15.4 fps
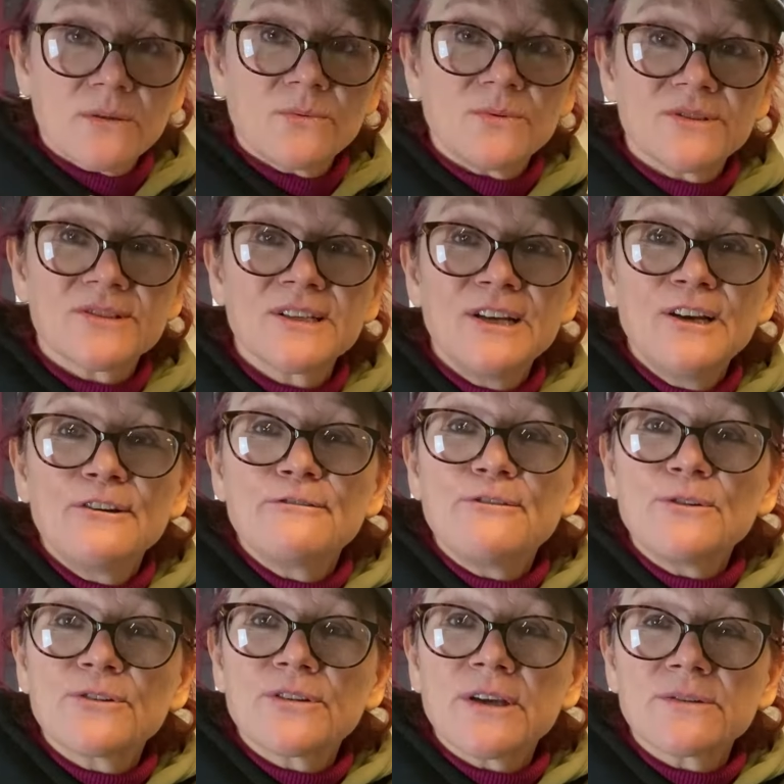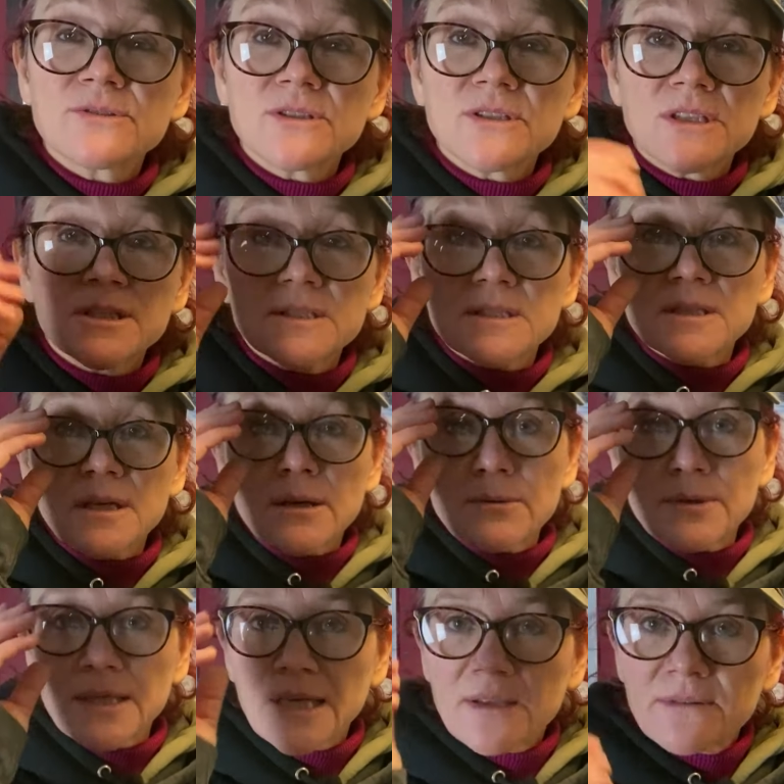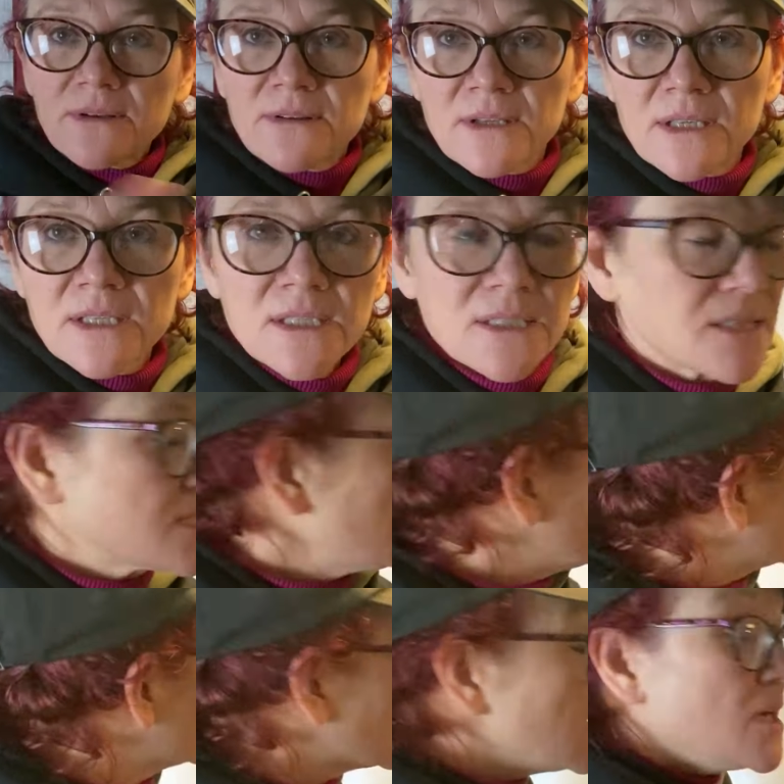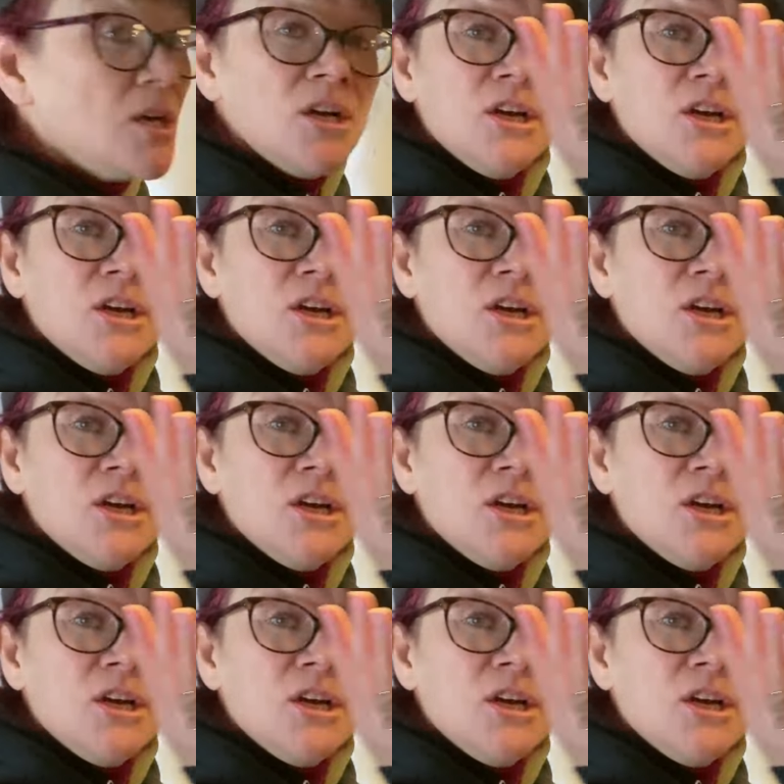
it was 4,000 years ago, and now they think it's 6.